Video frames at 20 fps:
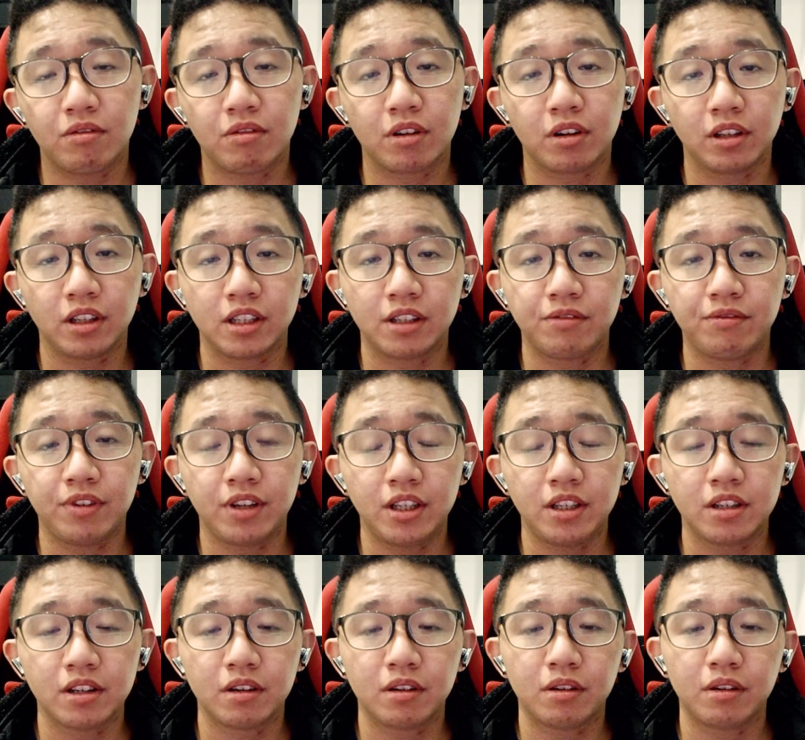for this
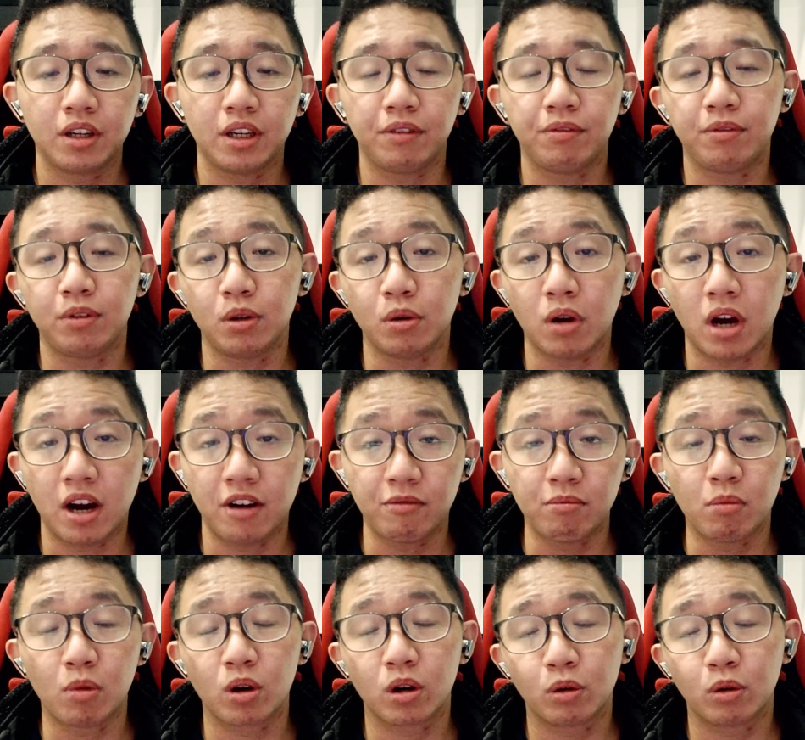video if you have
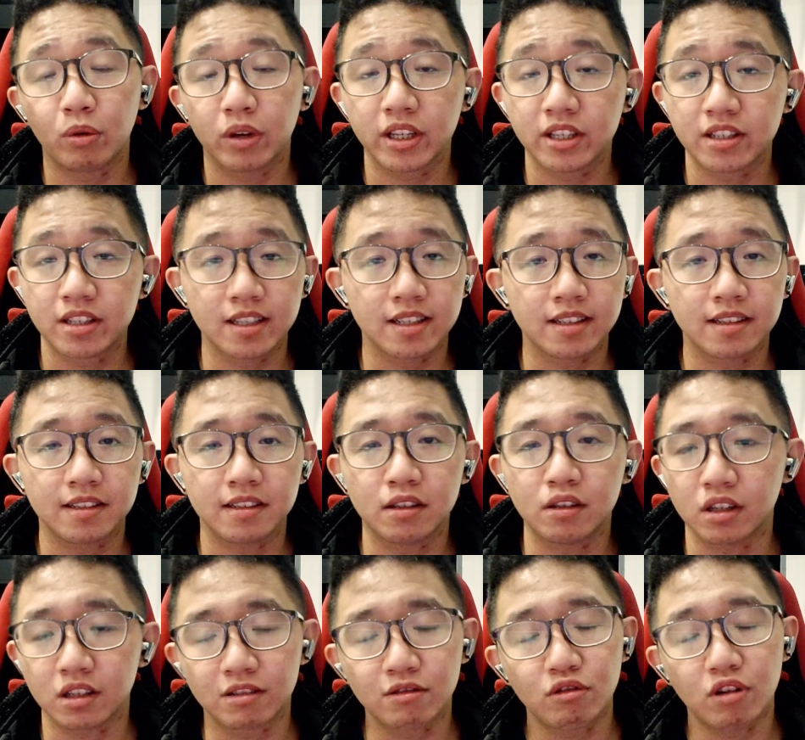more questions
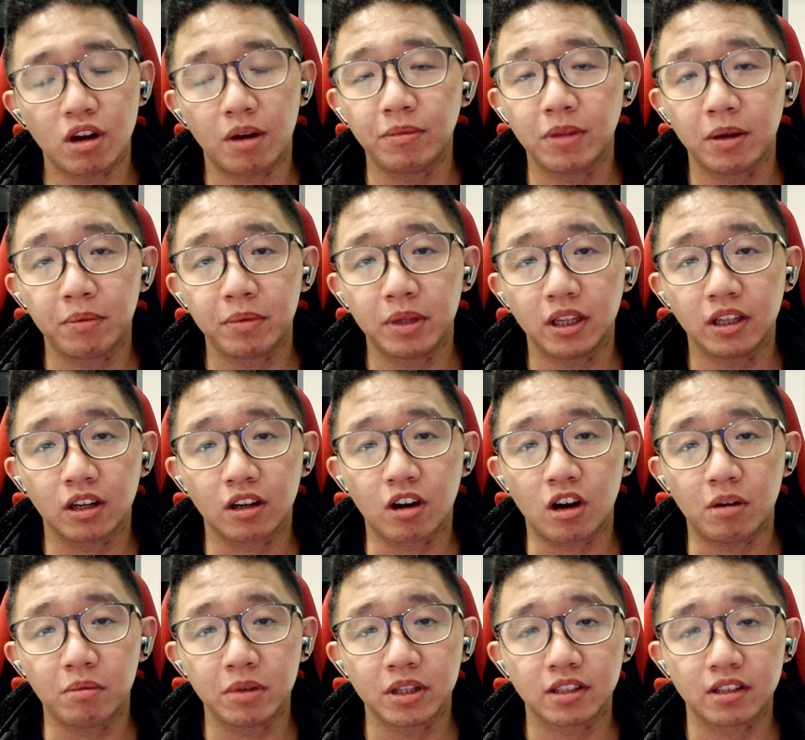just drop them in the
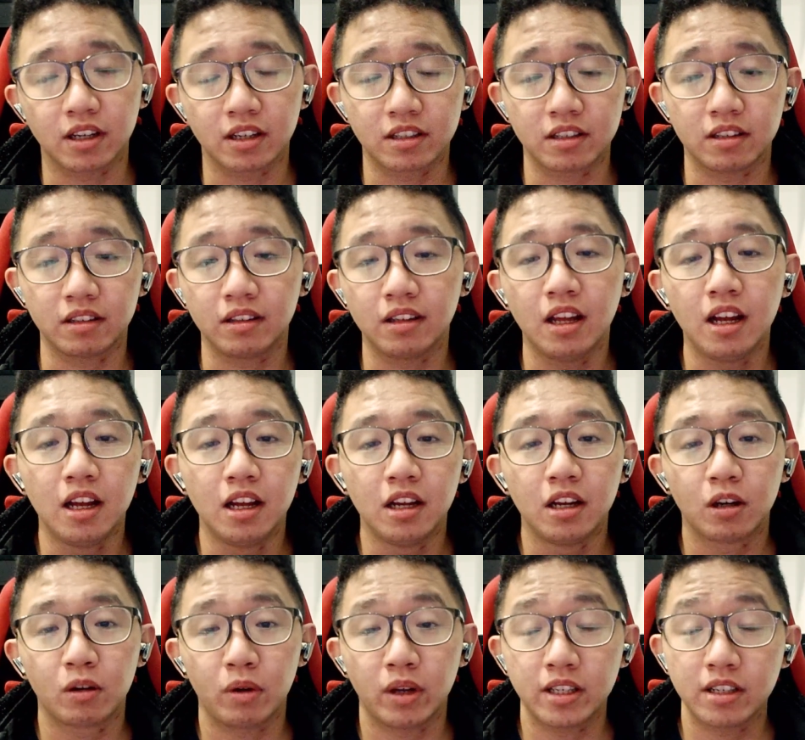comment section
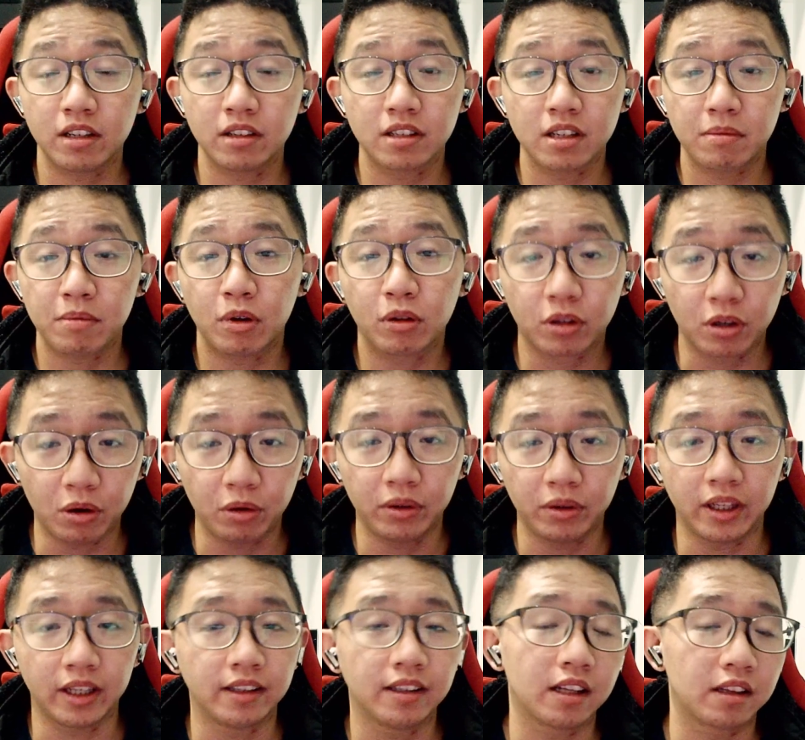questions about
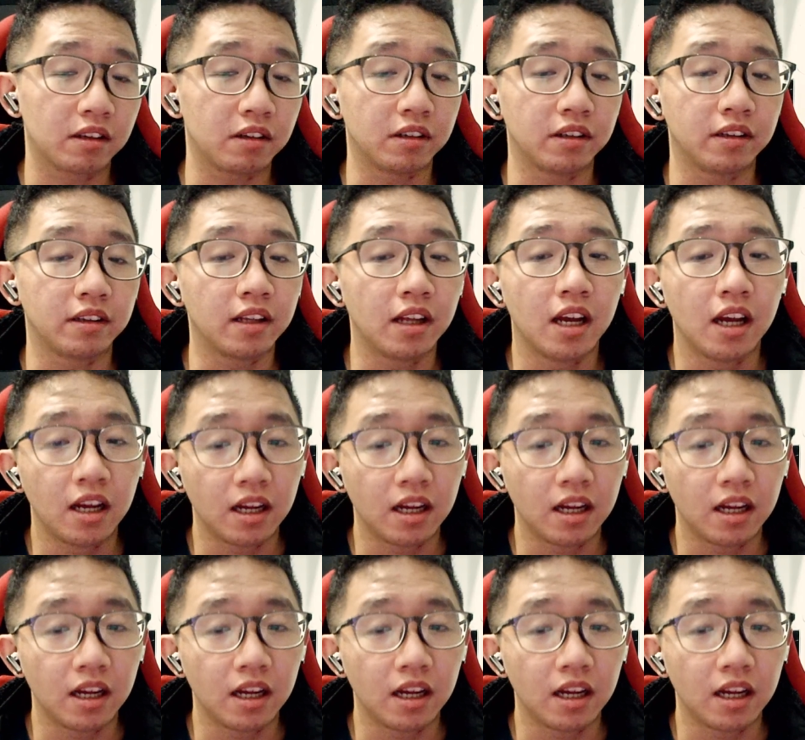coding not on